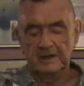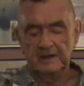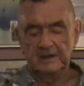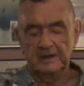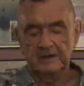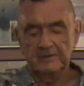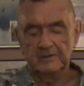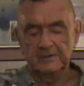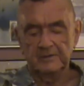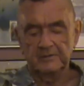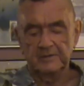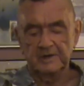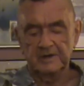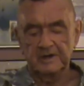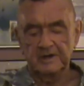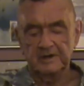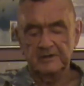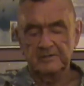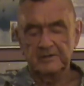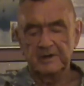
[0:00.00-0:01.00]
Now when we
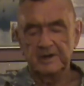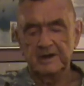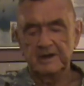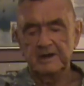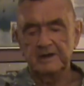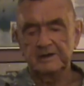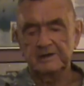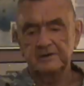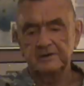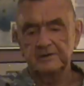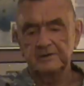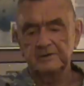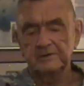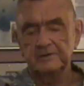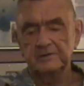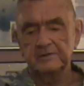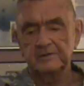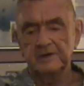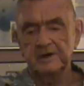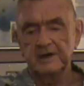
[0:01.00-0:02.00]
got ready
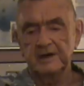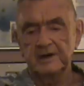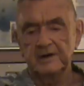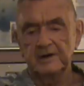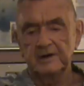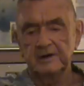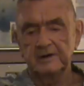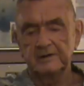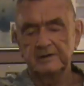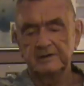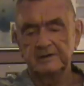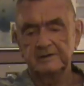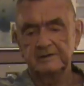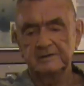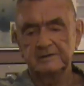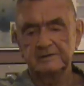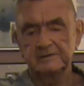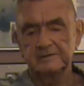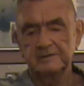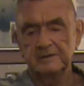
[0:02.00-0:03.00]
we had
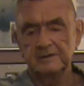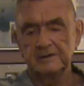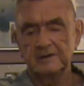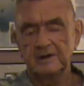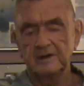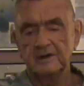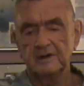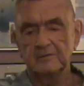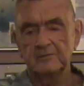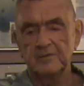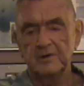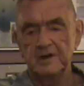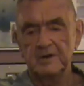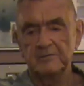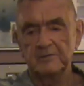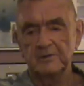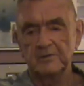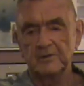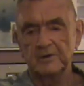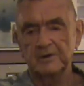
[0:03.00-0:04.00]
all the
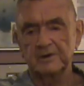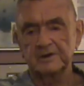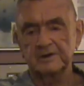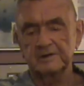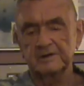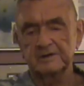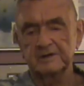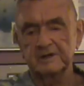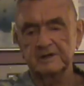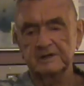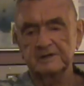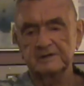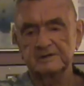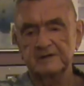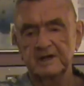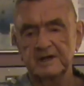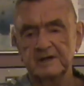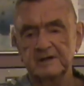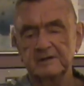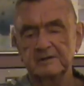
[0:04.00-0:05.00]
paperwork and things
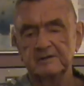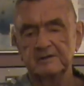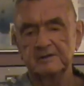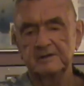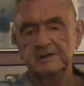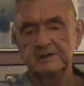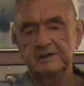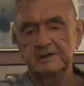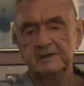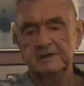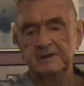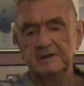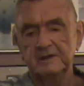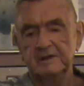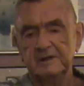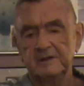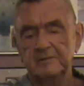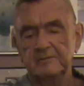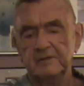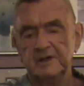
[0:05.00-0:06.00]
had to
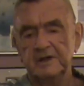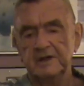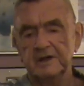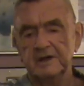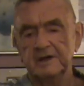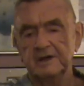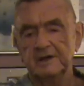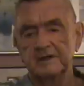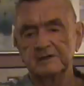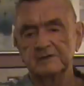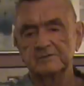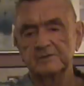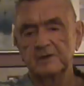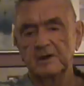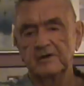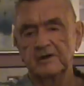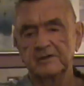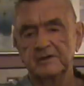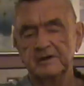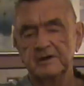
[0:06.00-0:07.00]
be done as
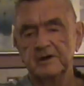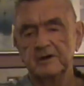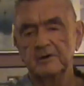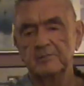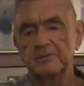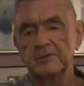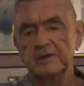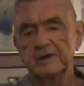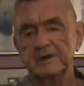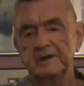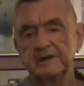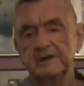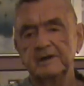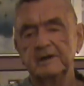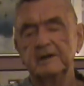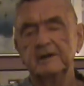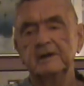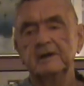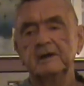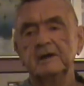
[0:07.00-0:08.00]
well on the airplane,
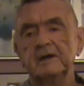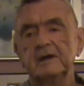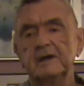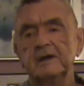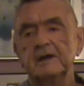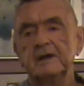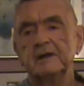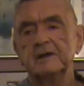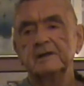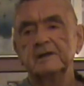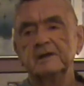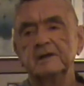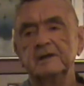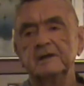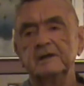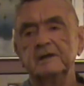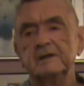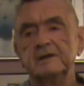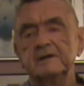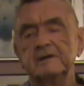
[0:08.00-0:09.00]

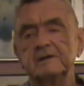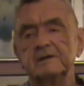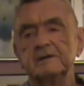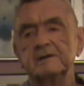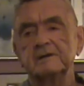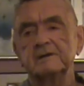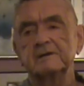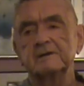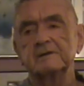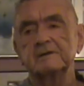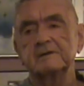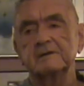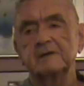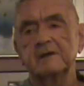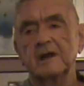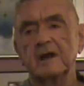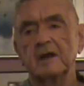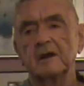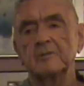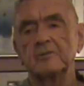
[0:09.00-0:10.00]
the
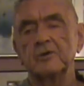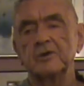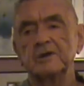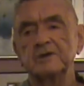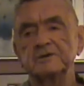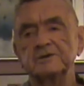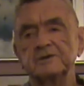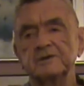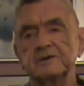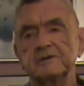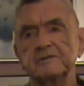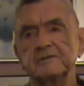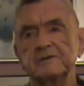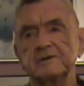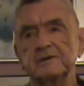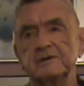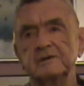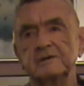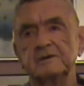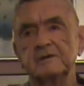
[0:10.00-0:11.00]
calibration of
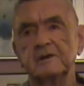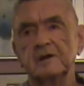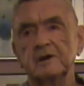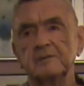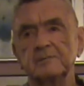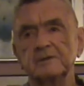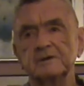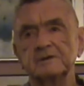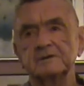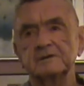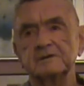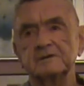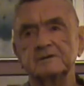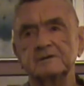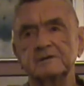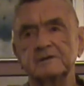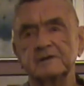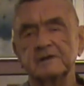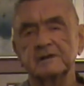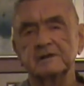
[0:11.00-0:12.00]
the compasses
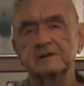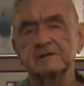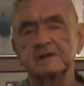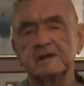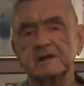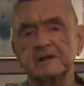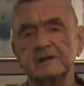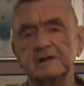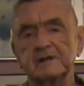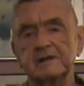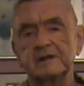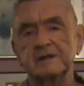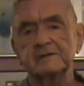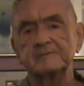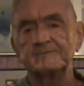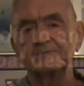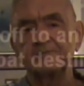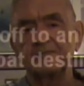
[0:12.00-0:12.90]
and things like that.